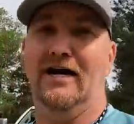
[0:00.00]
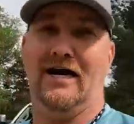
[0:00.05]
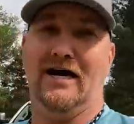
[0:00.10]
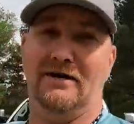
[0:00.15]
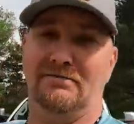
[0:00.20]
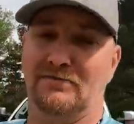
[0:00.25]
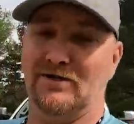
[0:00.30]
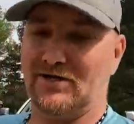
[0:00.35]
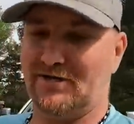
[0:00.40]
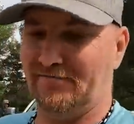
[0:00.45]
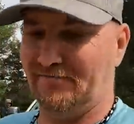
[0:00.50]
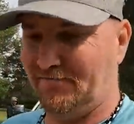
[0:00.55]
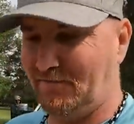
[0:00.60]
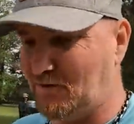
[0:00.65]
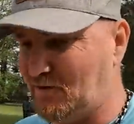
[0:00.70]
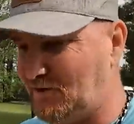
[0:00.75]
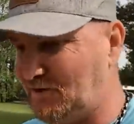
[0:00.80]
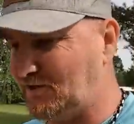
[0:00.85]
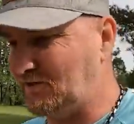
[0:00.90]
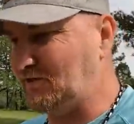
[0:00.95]
I'm looking
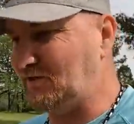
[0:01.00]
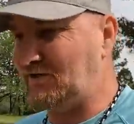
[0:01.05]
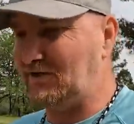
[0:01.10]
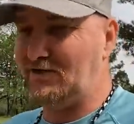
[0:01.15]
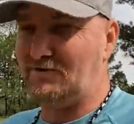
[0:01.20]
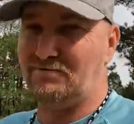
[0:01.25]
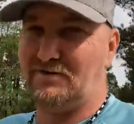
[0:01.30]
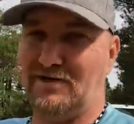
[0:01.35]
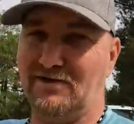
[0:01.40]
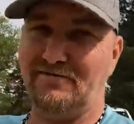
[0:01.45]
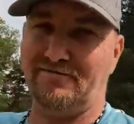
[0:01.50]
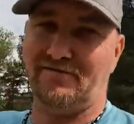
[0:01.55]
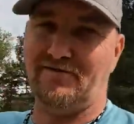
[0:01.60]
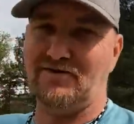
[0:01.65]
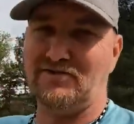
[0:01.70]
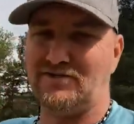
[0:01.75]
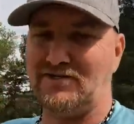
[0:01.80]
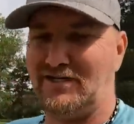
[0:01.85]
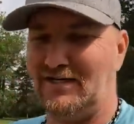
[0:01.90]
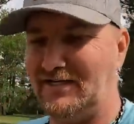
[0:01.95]
forward to it. It'll be the
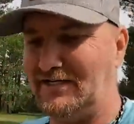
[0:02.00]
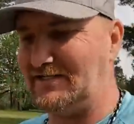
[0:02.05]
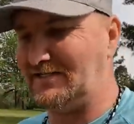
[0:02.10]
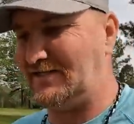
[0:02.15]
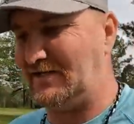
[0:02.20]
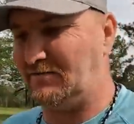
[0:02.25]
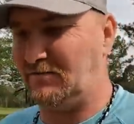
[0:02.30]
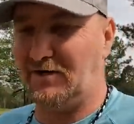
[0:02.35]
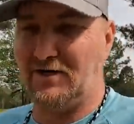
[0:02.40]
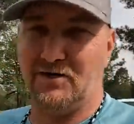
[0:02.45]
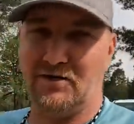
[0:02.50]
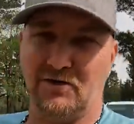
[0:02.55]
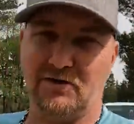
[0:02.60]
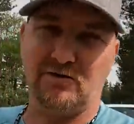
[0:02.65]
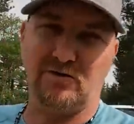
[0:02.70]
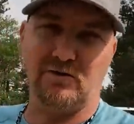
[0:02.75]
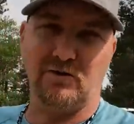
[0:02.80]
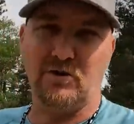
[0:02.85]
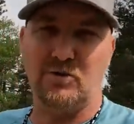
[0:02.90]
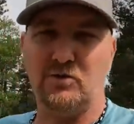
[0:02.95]
first things that we are
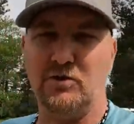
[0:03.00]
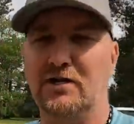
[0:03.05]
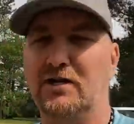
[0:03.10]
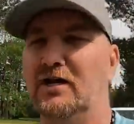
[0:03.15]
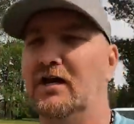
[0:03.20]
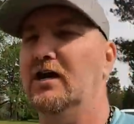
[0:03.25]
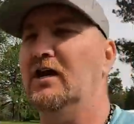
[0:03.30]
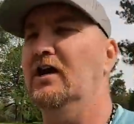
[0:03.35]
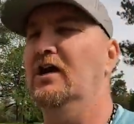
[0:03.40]
growing